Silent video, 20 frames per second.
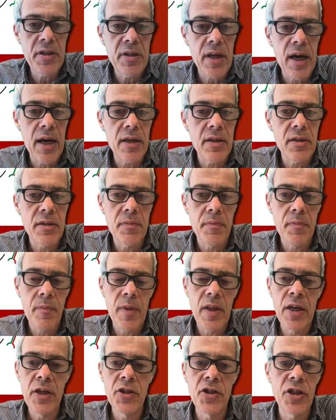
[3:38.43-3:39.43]
that
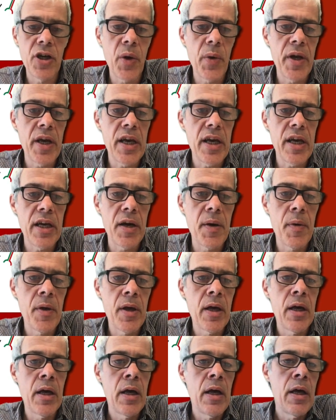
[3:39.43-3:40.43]
is shown here.
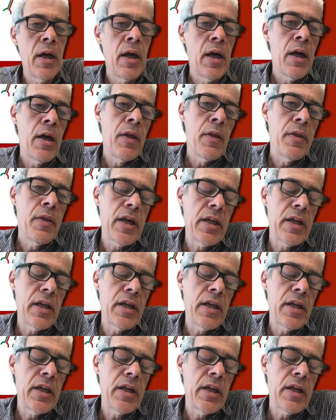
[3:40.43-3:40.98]
They